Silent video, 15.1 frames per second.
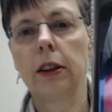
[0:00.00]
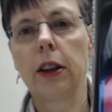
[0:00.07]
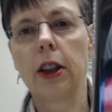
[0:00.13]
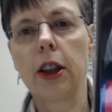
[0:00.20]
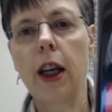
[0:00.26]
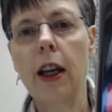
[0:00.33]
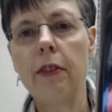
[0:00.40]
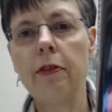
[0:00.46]
The
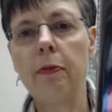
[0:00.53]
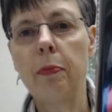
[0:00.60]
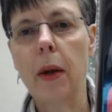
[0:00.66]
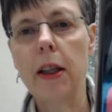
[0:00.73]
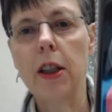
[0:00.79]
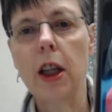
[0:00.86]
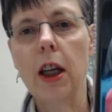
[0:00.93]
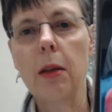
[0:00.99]
Chef
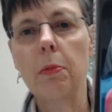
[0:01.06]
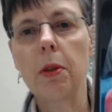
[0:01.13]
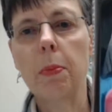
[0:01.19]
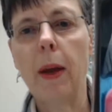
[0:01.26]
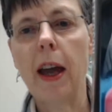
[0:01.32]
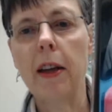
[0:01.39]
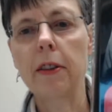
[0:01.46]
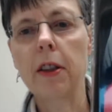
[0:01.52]
by James
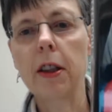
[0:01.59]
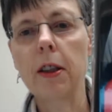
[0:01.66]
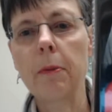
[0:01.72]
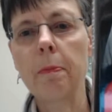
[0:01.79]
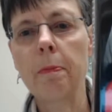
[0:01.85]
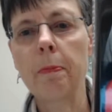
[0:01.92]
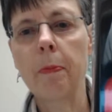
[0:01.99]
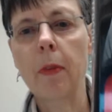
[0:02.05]

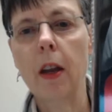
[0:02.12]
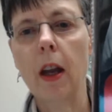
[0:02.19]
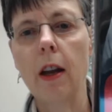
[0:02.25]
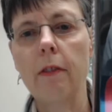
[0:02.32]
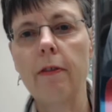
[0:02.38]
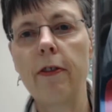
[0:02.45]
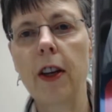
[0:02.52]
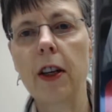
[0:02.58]
Patterson,
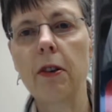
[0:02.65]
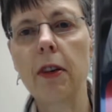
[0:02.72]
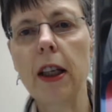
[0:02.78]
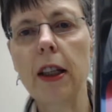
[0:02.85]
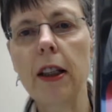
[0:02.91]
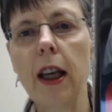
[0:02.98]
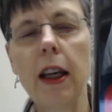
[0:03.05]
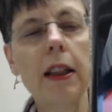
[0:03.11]
a
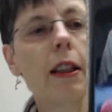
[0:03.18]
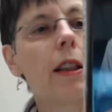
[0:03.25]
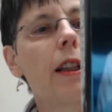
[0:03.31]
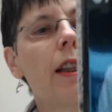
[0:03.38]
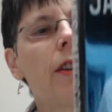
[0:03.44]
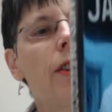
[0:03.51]
very tasty